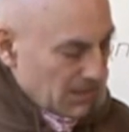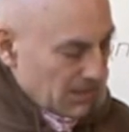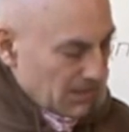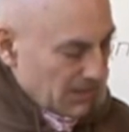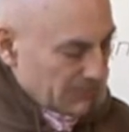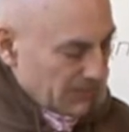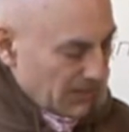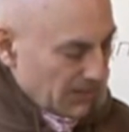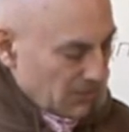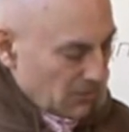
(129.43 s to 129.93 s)

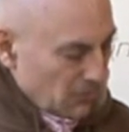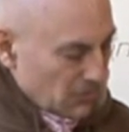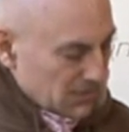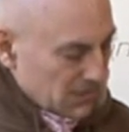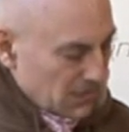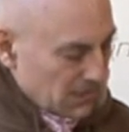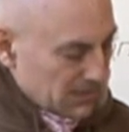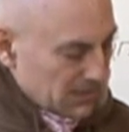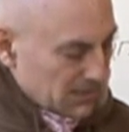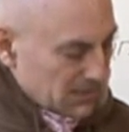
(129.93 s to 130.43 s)
And then it goes
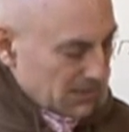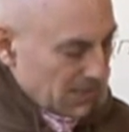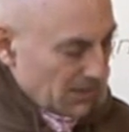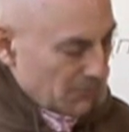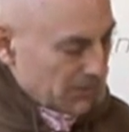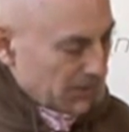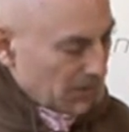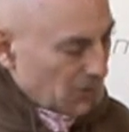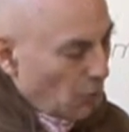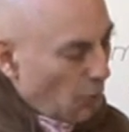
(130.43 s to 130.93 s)
on to say,
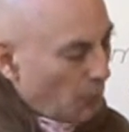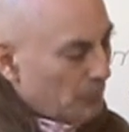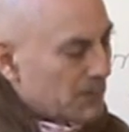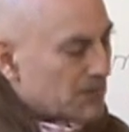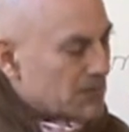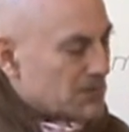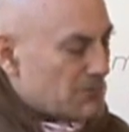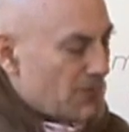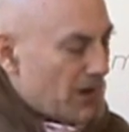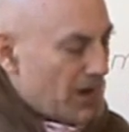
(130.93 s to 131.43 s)
when the
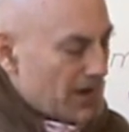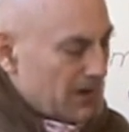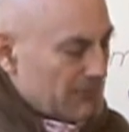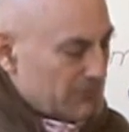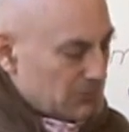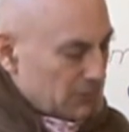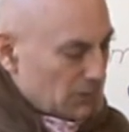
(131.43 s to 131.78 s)
gopis arrived,